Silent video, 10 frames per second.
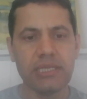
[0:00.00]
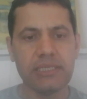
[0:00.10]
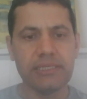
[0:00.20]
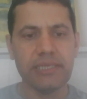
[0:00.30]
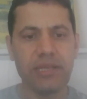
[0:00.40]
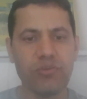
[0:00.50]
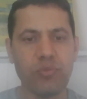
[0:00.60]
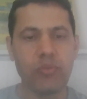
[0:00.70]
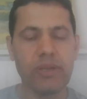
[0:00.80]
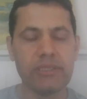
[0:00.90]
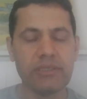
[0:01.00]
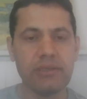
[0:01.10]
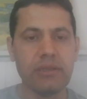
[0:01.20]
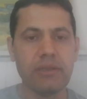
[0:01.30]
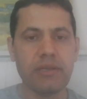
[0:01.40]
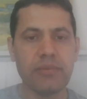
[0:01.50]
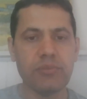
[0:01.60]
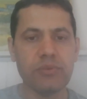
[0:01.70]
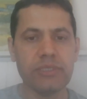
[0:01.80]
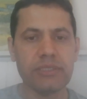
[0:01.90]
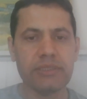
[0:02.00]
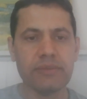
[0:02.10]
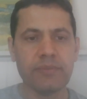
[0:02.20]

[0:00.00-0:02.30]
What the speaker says: stegan provides non-repudiation.